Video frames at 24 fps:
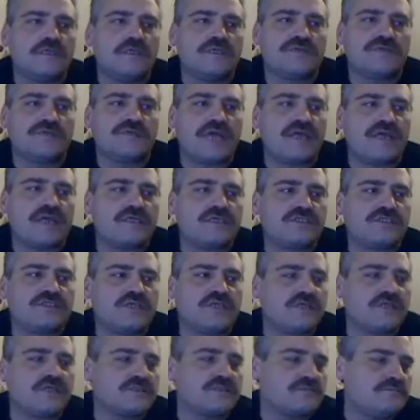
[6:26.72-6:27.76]
That is
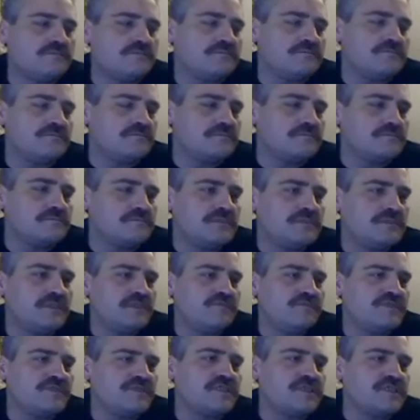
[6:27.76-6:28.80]
just,
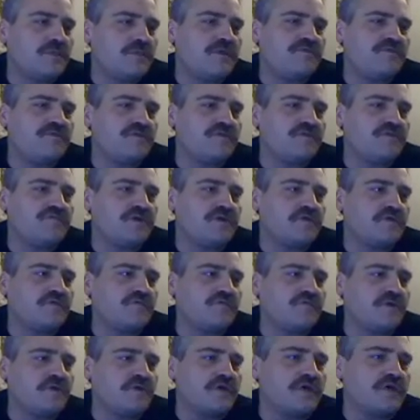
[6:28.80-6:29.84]
for somebody,
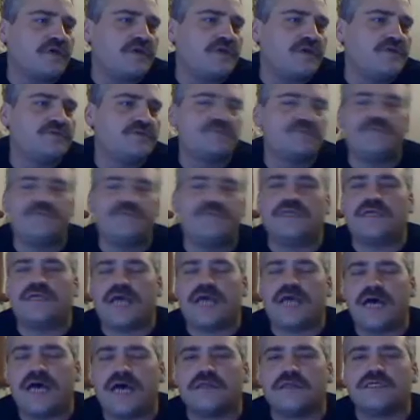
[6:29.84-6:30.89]
for a news media
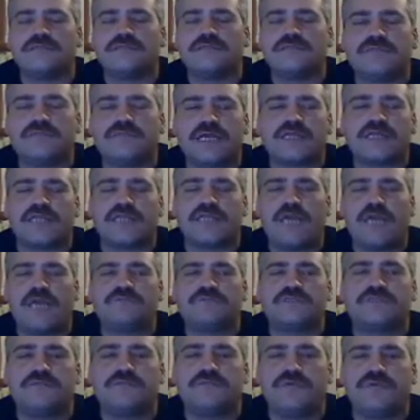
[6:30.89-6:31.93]
outlet that
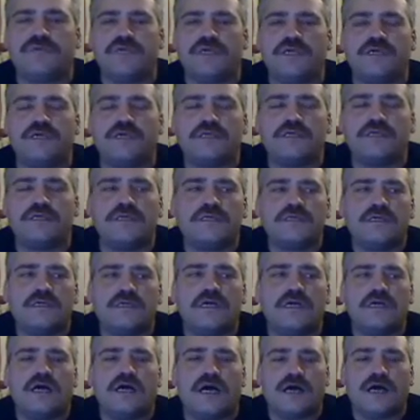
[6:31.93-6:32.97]
claims to be
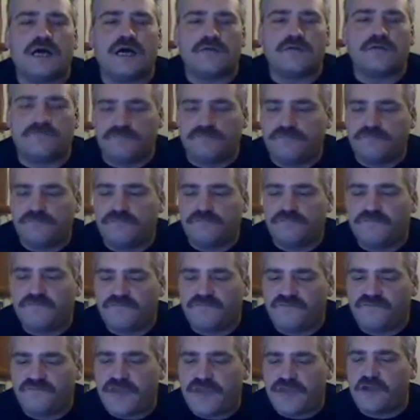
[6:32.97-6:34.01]

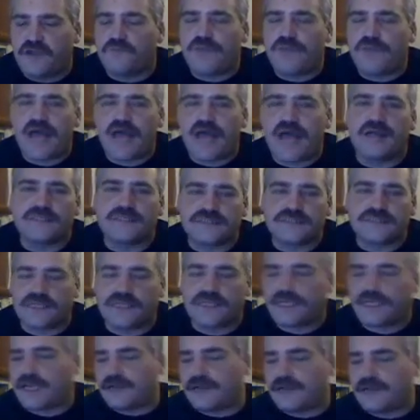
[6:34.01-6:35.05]
fair and balanced.
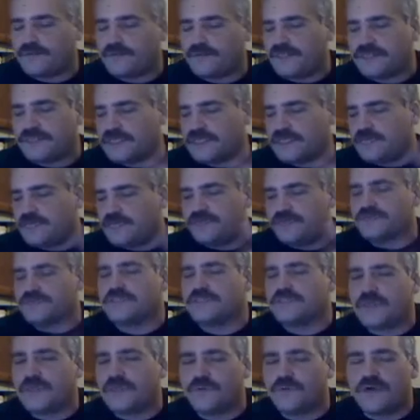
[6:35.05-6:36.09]
Again, I don't mean to keep
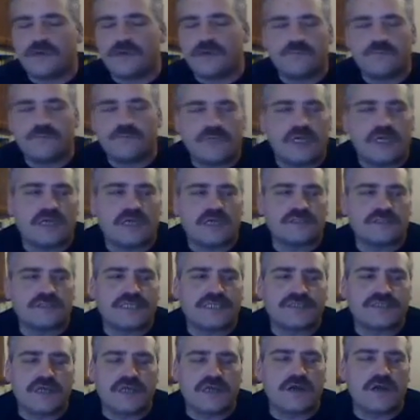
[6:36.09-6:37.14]
using that word,
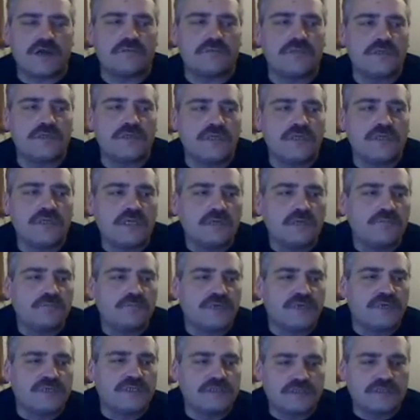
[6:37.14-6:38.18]
that term,
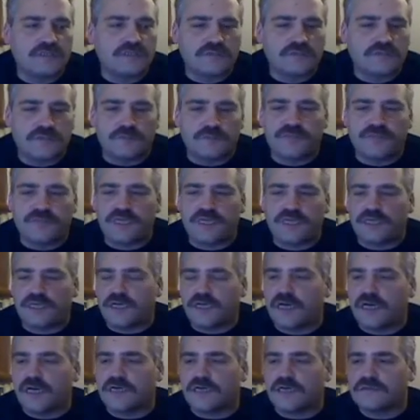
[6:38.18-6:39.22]
but to be
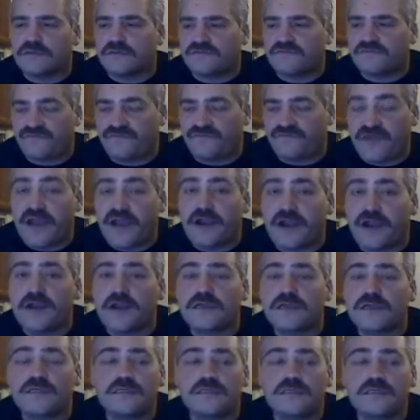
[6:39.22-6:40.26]
fair,
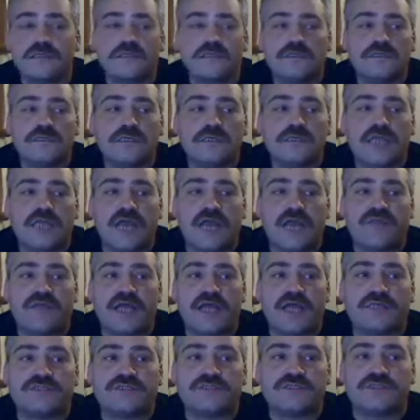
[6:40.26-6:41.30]
and
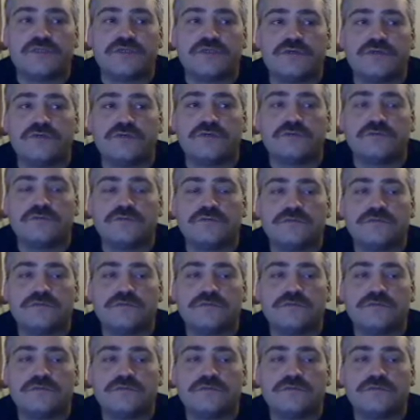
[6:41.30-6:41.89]
then to